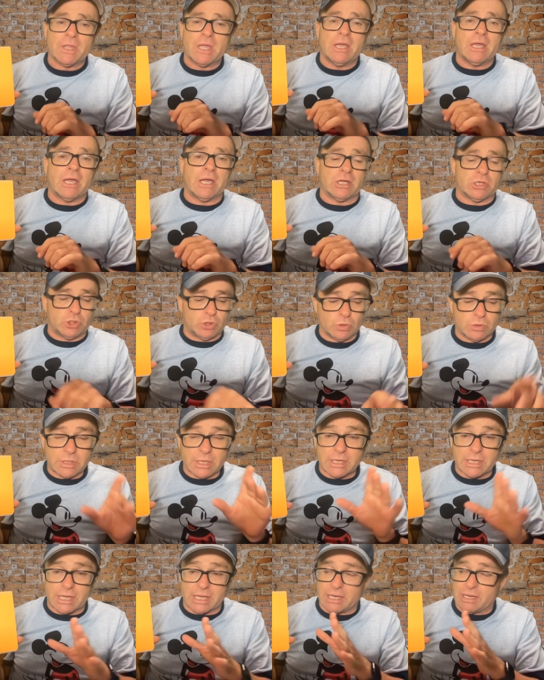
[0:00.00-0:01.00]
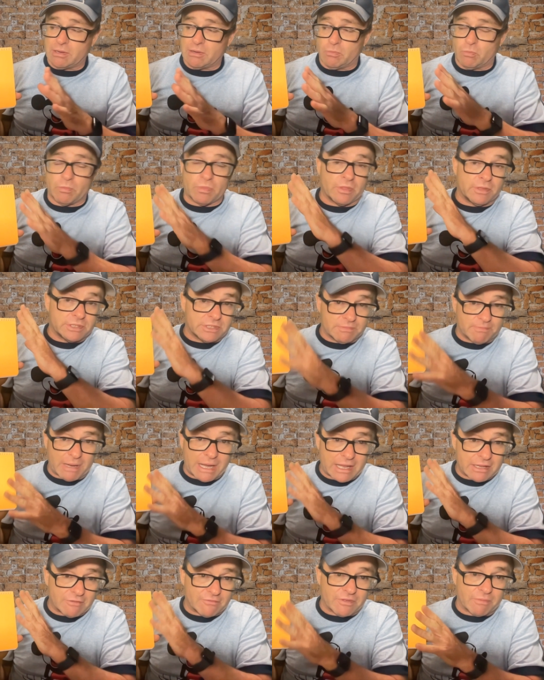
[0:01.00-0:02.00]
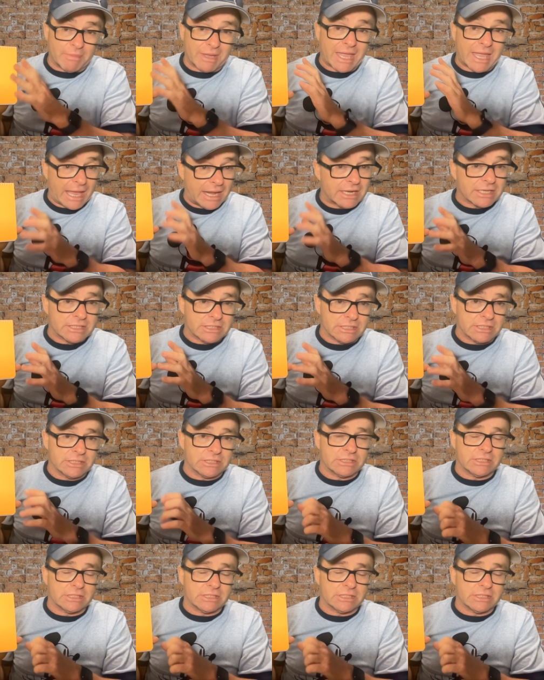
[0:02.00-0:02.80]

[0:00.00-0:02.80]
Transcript: uh, should uh, as part of the mechanics of this